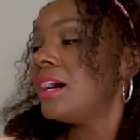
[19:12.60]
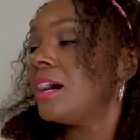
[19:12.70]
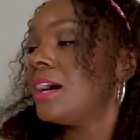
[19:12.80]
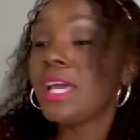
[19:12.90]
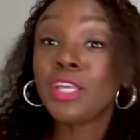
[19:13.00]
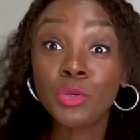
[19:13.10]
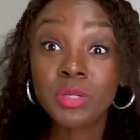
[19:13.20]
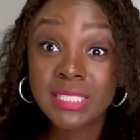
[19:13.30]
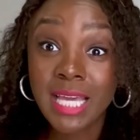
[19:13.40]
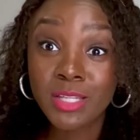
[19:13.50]
And you
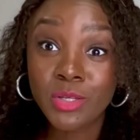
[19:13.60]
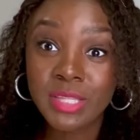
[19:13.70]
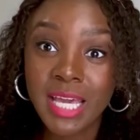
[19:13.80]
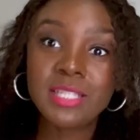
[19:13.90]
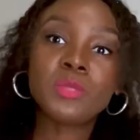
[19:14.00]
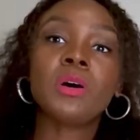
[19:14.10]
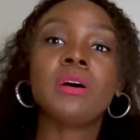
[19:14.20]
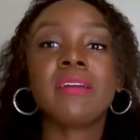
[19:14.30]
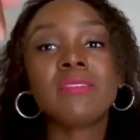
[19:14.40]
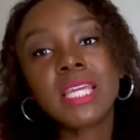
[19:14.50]
can download that as
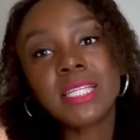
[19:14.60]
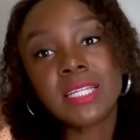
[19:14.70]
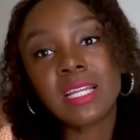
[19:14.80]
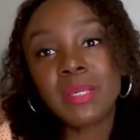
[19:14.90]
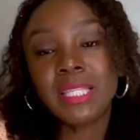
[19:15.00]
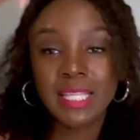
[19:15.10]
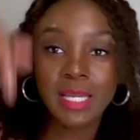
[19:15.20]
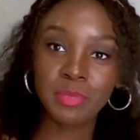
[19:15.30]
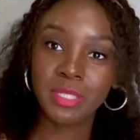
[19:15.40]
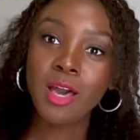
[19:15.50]
well. Everything is gonna be
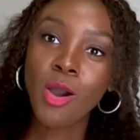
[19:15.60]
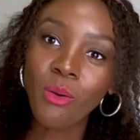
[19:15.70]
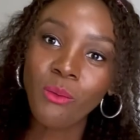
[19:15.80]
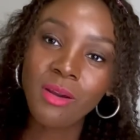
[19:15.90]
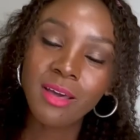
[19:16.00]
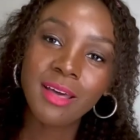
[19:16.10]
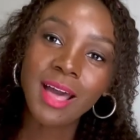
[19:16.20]
linked below.